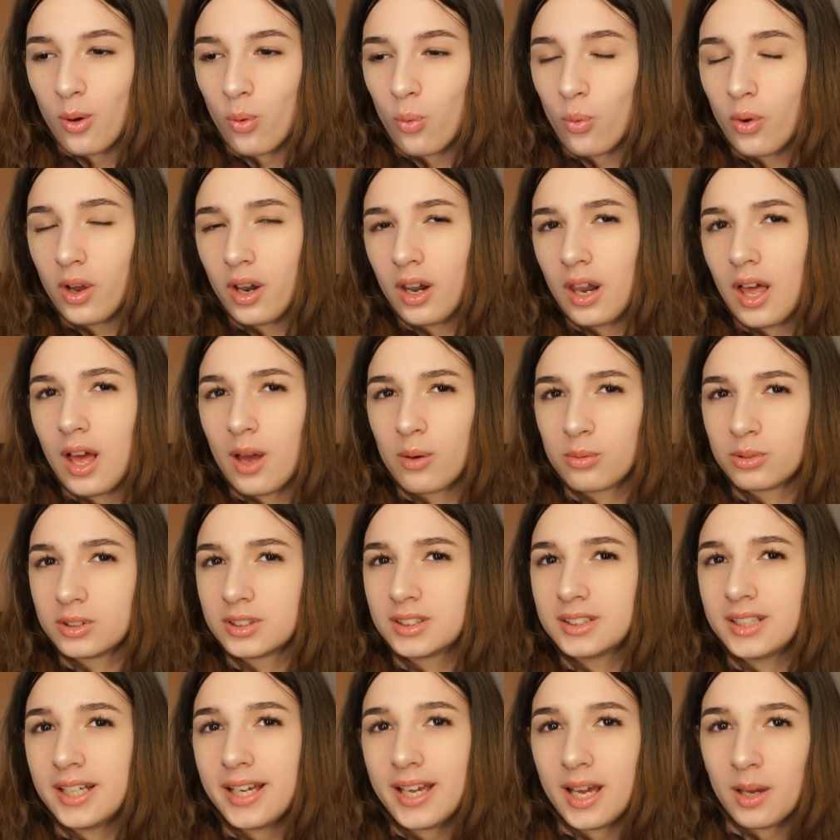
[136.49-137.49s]
Well, I would
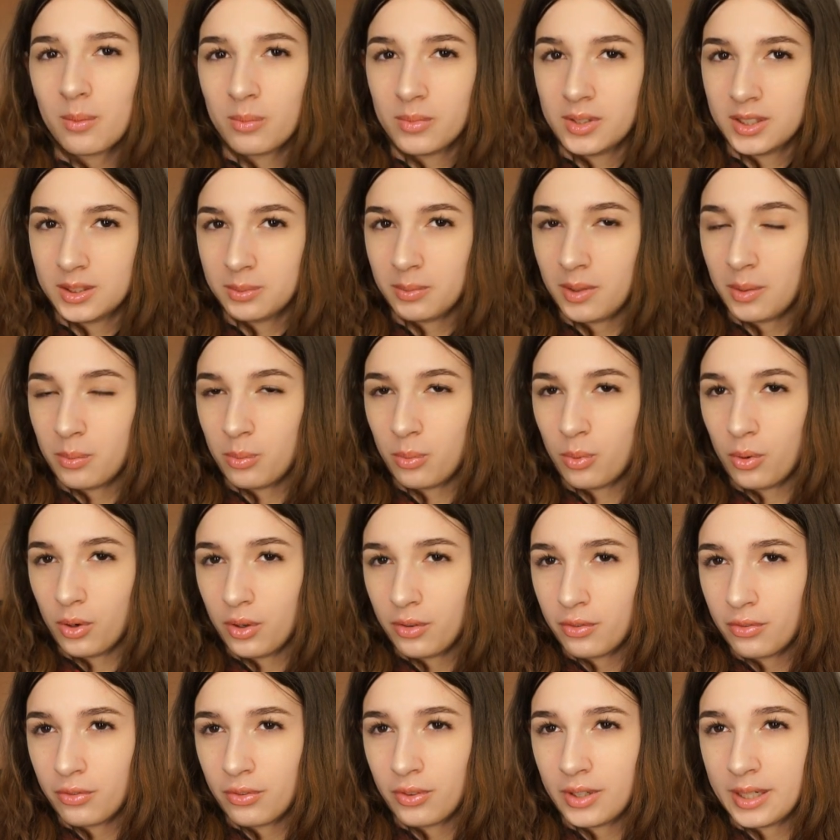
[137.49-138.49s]
say I miss my
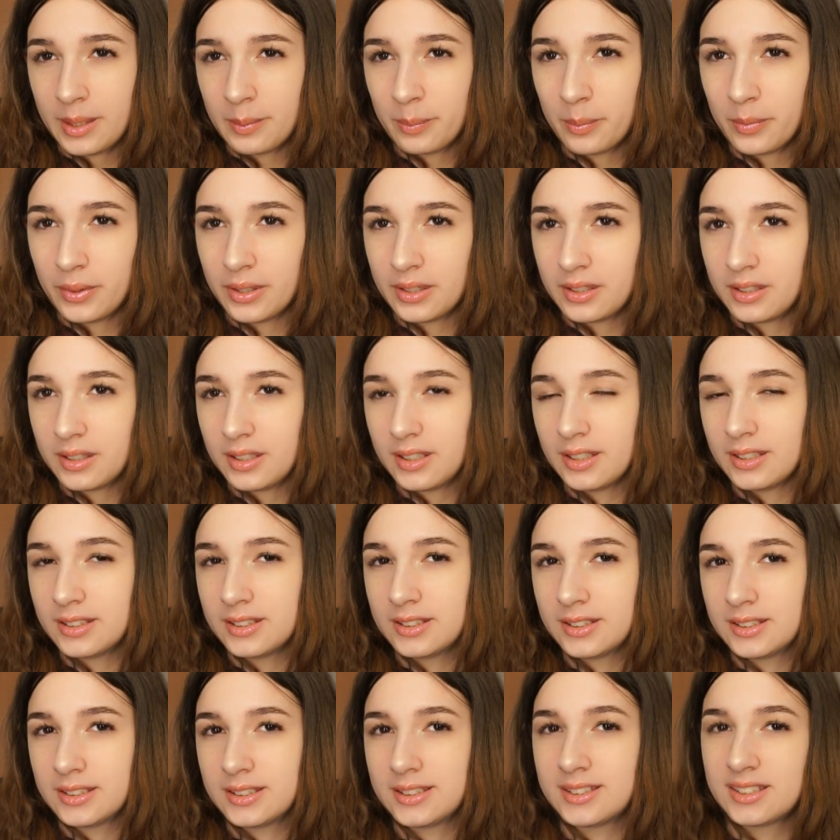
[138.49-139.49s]
boyfriend, but
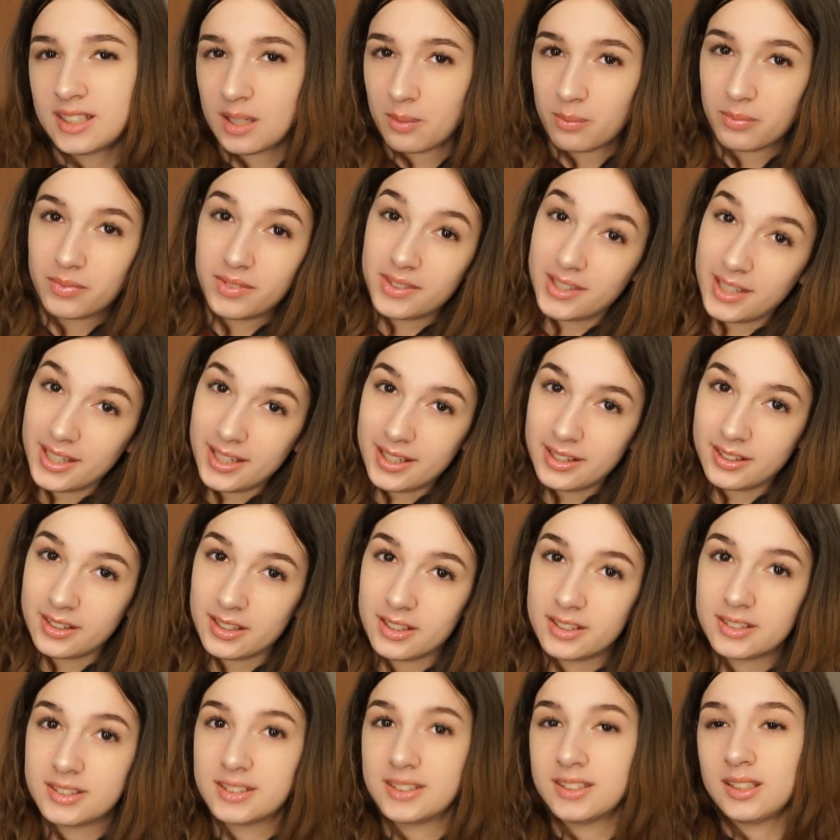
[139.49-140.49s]
it's something,
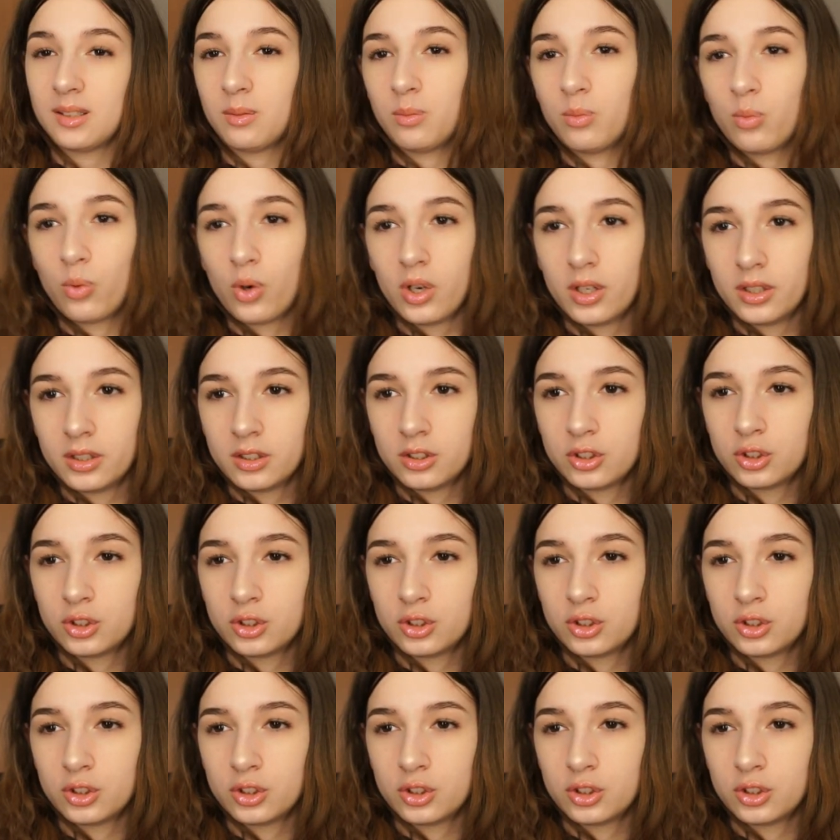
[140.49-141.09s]
not someone.